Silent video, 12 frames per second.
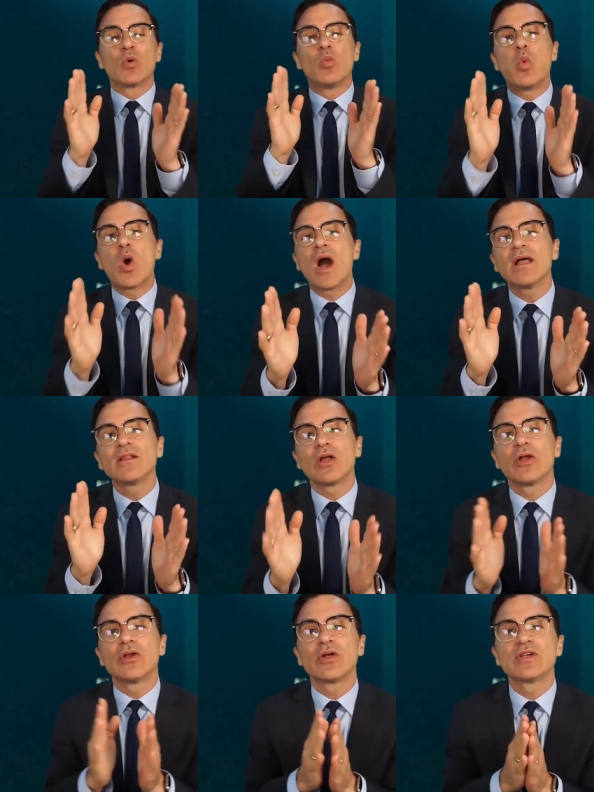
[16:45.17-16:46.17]
While
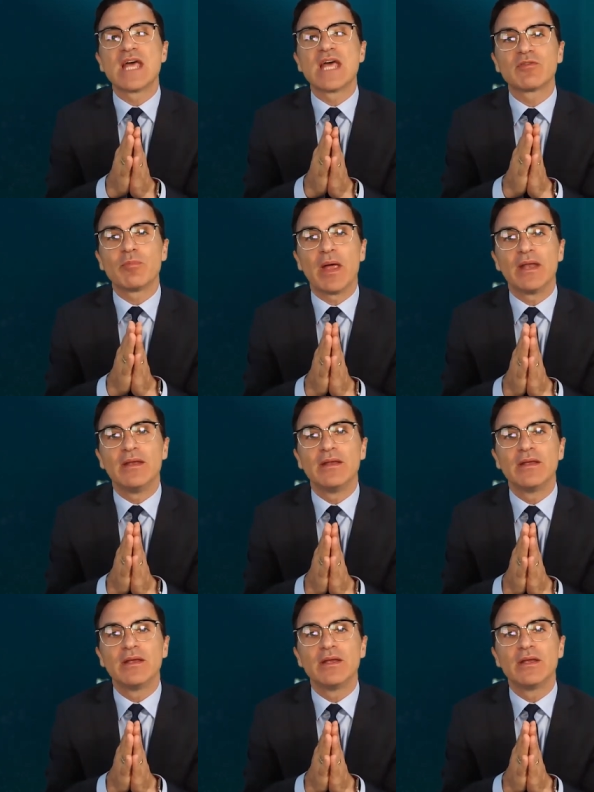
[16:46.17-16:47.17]
on her deathbed,
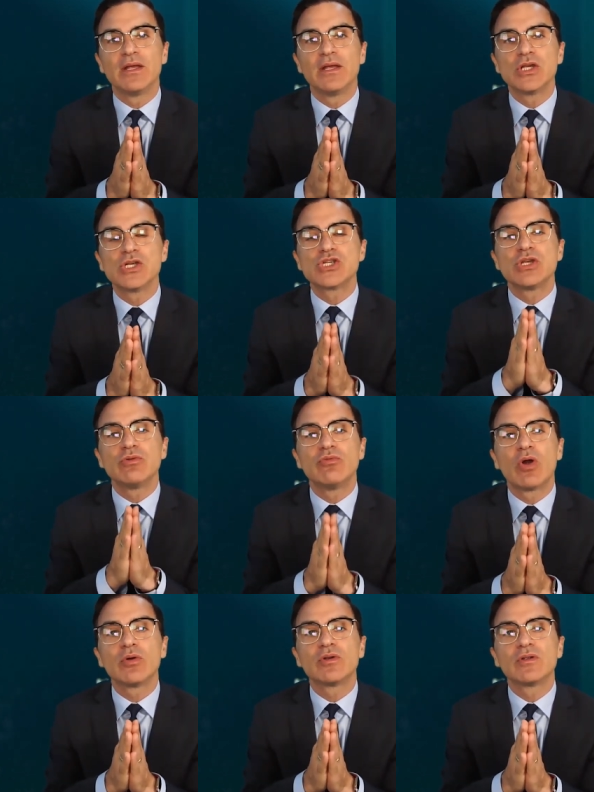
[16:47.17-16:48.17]
she
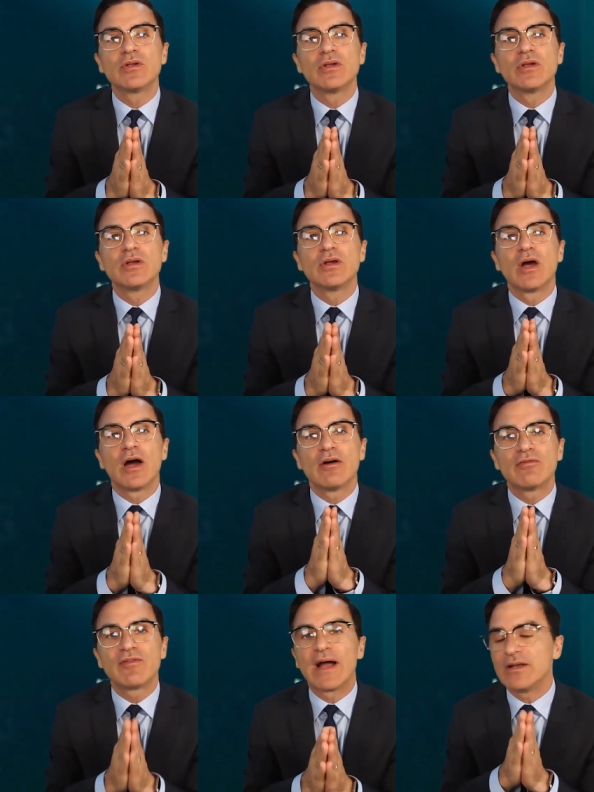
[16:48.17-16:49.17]
wrote a
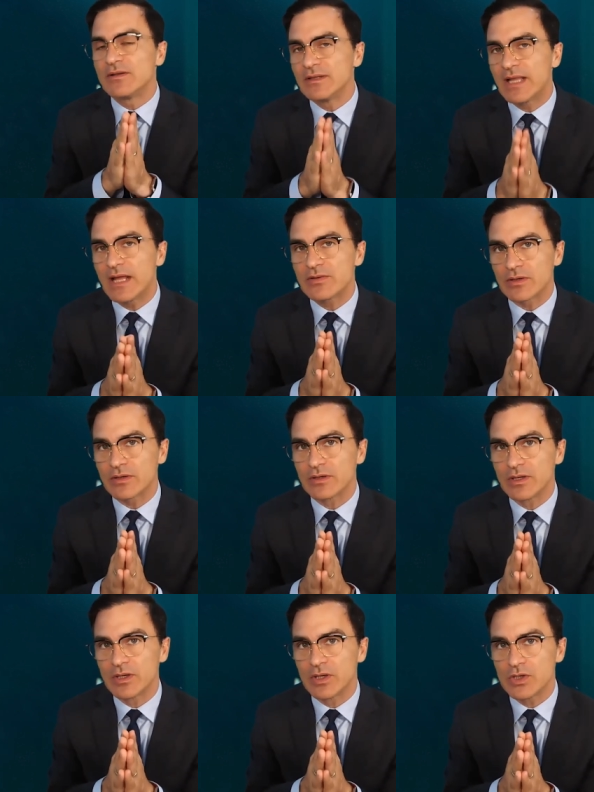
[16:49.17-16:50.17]
final letter
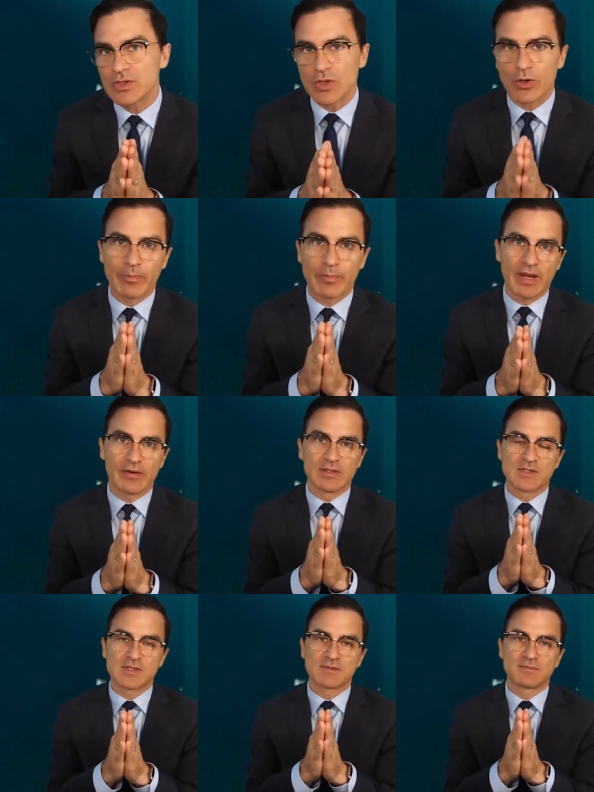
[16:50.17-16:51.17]
to her
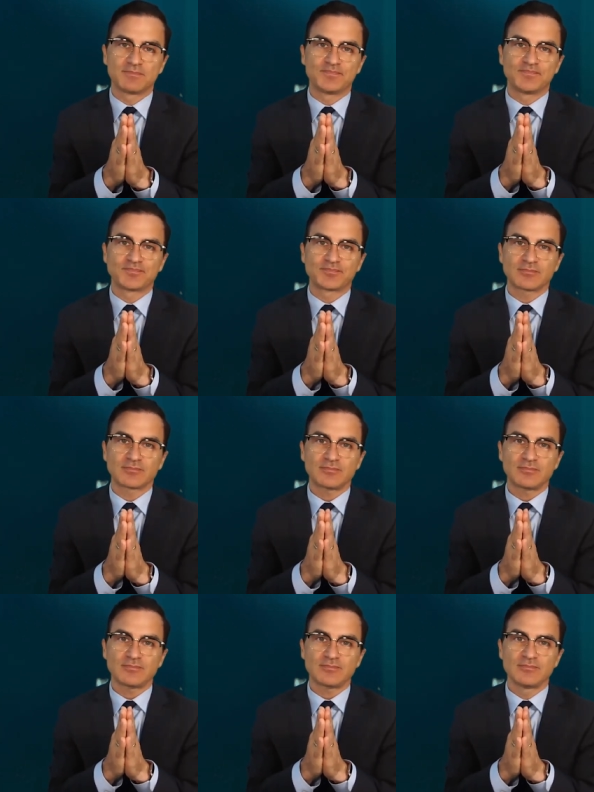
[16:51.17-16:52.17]
parents.
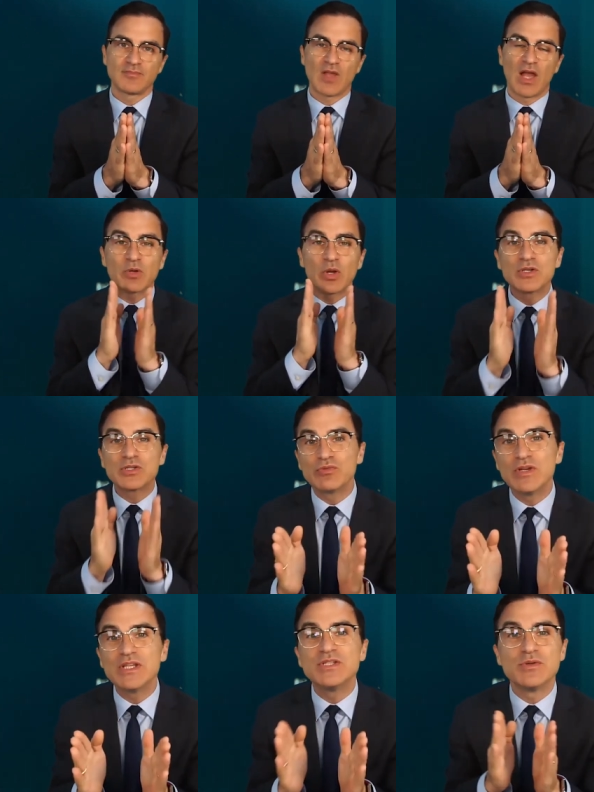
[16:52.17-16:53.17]
I'm going to
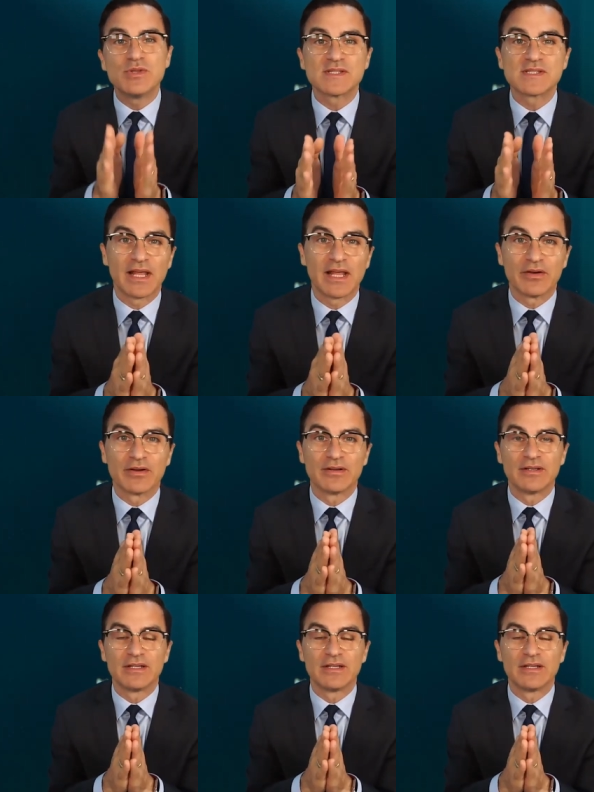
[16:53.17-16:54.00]
read you this letter.